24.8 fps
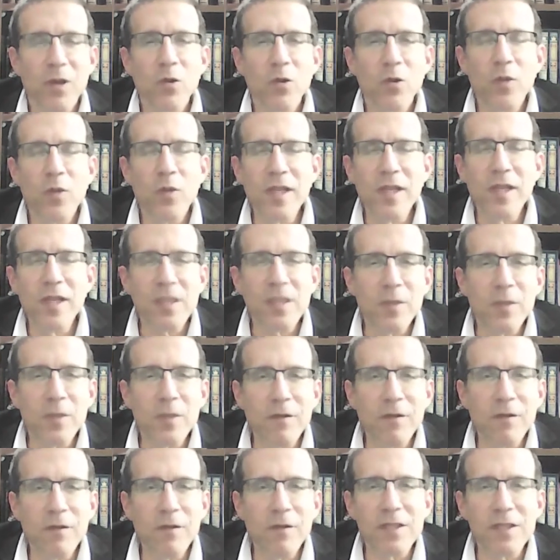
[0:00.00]
We need something
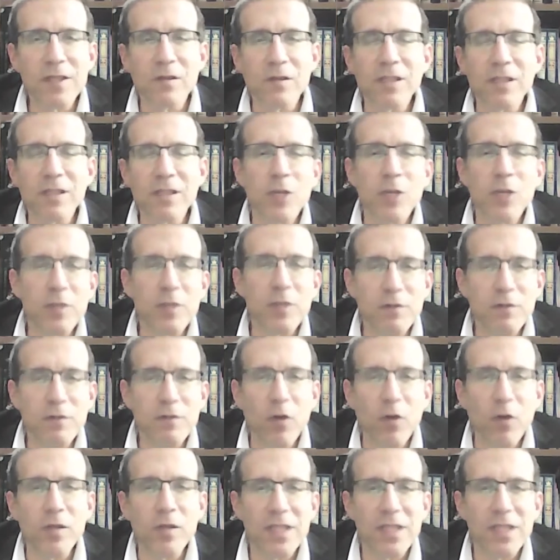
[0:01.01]
physical to help us
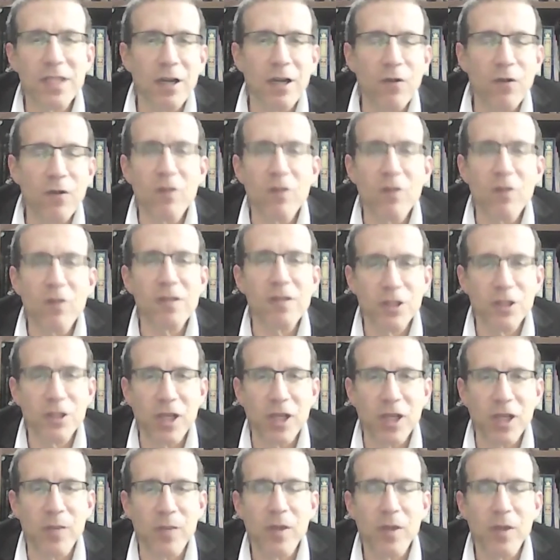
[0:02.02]
focus in our avodas
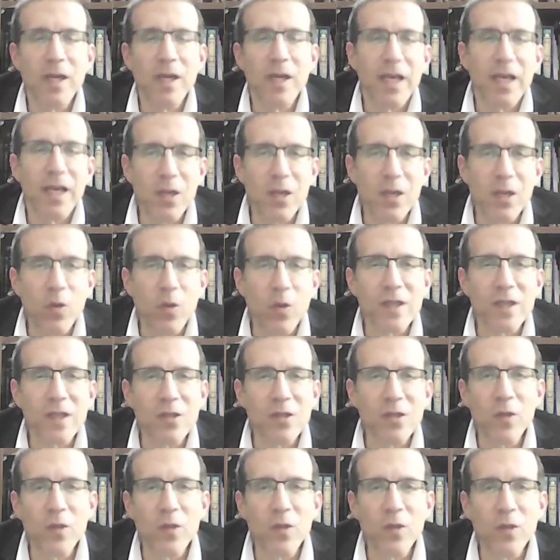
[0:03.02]
Hashem. It
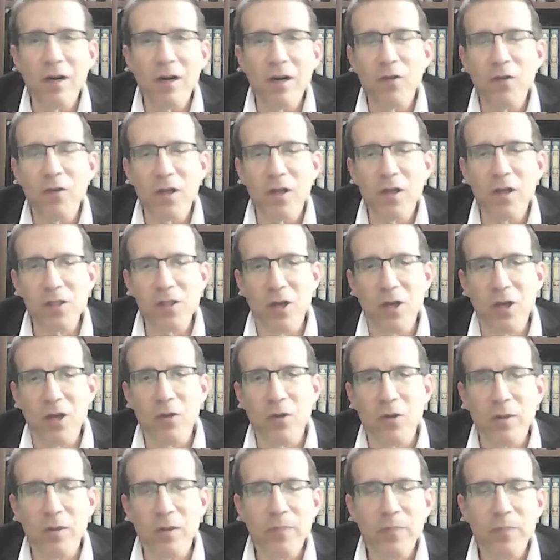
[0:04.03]
wasn't real avodah zarah.
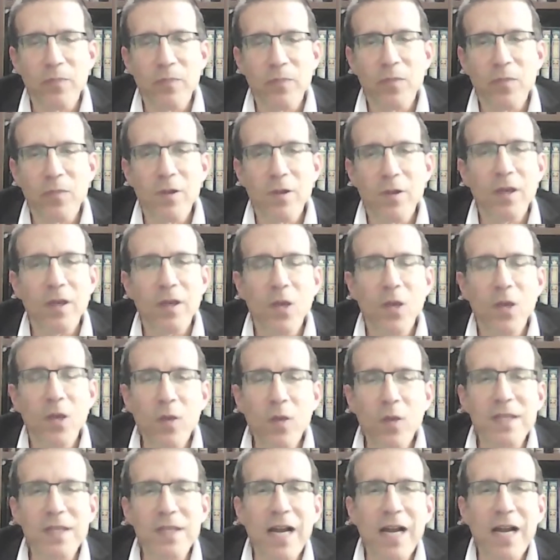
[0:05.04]
It
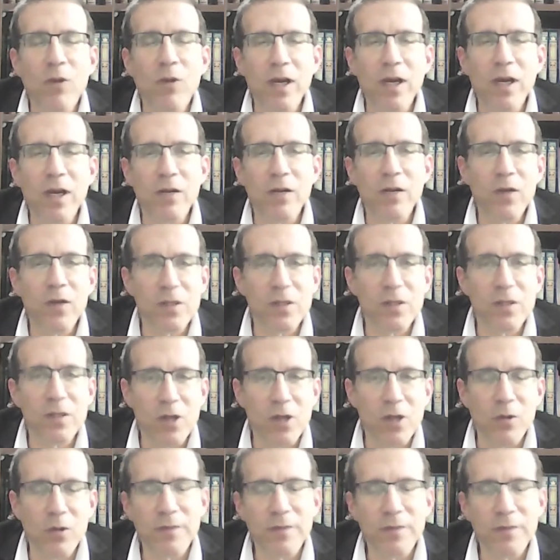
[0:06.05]
wasn't outright avodah zarah.